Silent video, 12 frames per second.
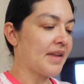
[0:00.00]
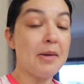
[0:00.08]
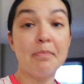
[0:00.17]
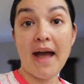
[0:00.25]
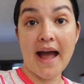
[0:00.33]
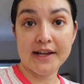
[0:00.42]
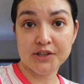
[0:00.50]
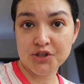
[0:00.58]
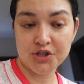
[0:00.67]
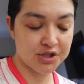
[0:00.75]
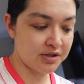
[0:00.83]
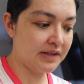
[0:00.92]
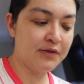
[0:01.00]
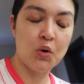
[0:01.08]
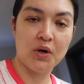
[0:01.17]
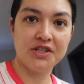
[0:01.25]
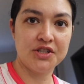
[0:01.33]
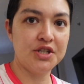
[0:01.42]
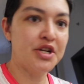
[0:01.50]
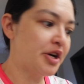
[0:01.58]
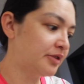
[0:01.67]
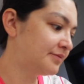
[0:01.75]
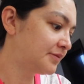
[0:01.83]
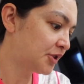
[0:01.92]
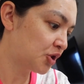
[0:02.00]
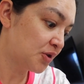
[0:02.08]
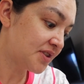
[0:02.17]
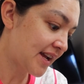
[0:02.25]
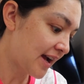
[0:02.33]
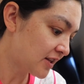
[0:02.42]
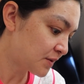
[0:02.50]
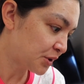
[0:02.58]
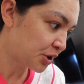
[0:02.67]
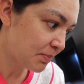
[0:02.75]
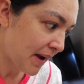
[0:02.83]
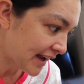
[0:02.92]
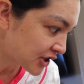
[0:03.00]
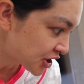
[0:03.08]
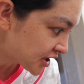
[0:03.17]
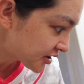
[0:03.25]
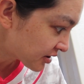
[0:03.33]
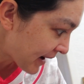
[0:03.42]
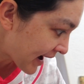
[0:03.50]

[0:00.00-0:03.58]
a patch, of course, you know. Girl Scouts with their patches, their